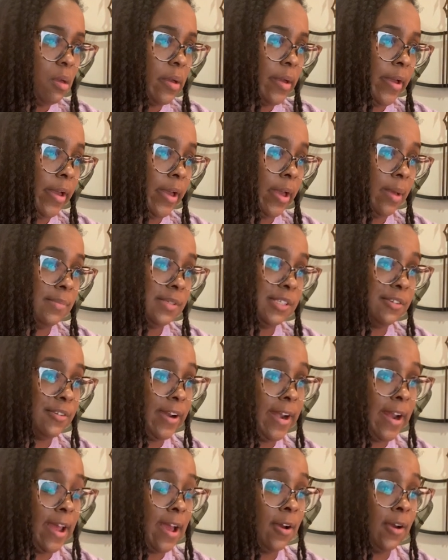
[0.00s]
So
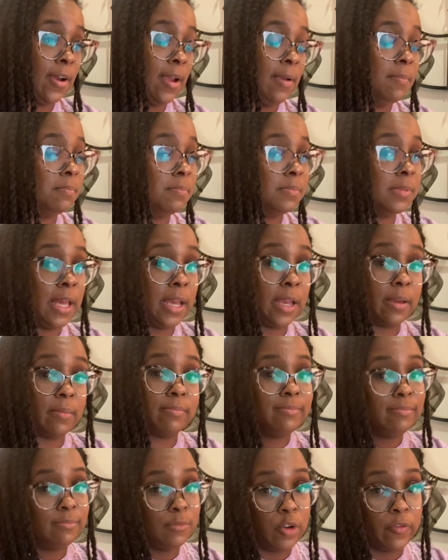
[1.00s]
right now, like,
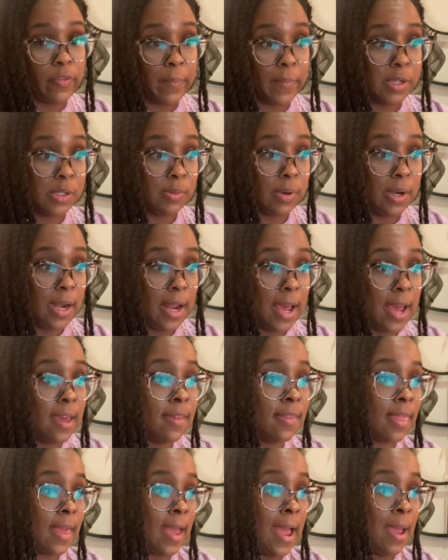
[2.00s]
for my
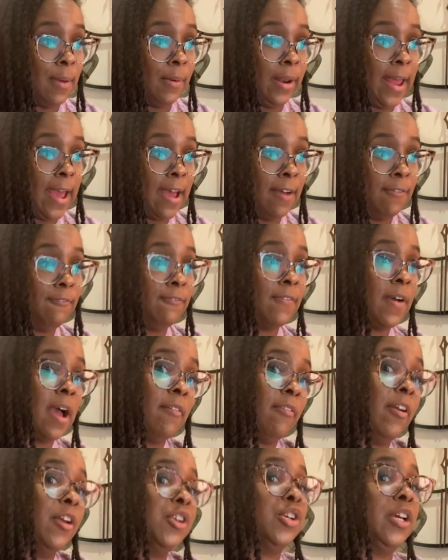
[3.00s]
29th, I would have
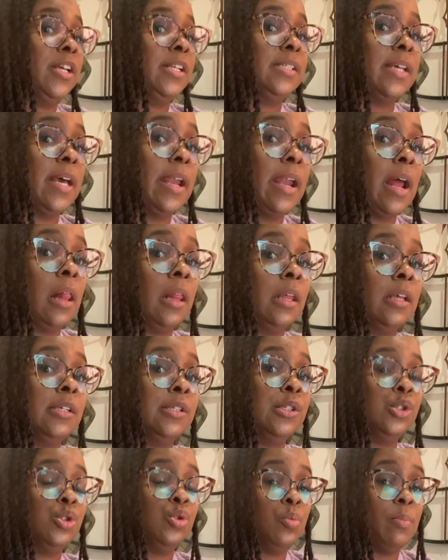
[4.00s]

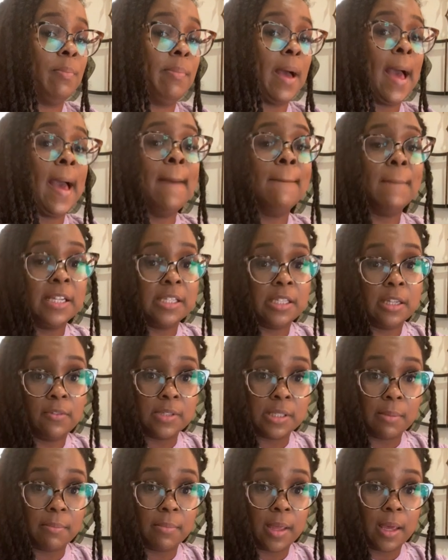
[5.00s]
$510 to buy myself
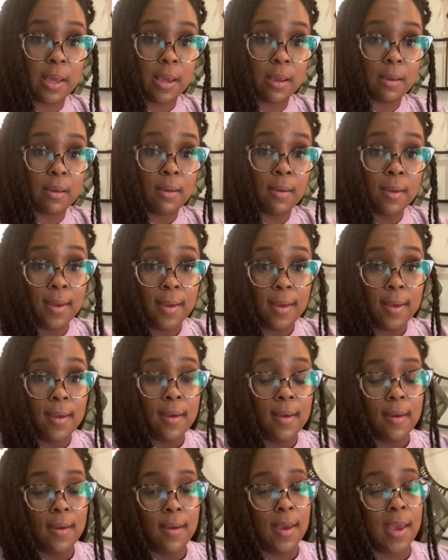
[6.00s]
something.
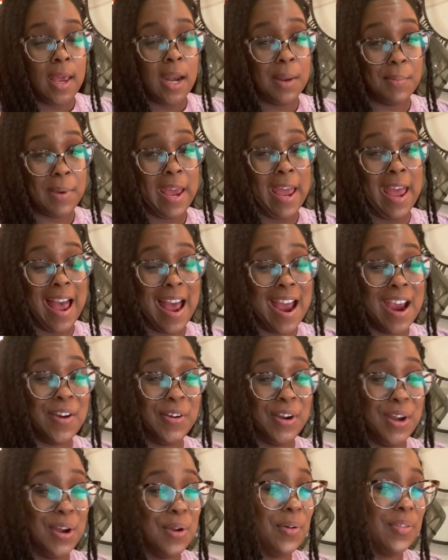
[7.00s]
And I
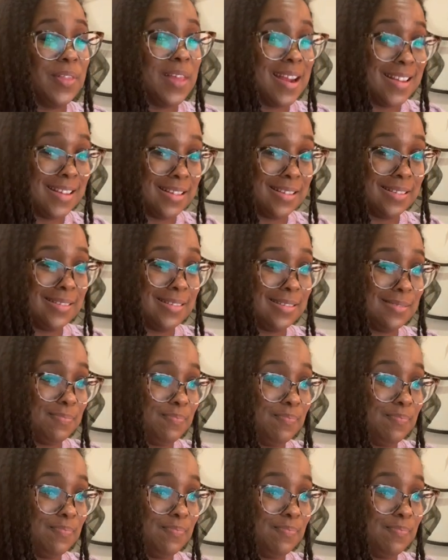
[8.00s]
already know what that is.